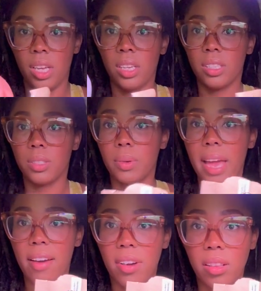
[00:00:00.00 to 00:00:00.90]
So we
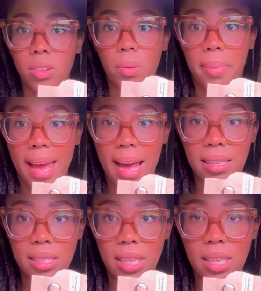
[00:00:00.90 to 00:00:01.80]
have our little
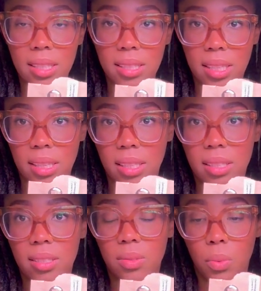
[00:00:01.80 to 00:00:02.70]
baskets, and this
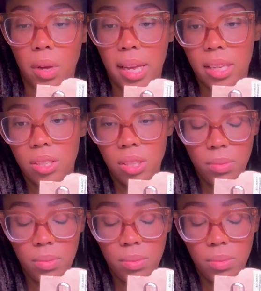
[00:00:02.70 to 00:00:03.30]
is what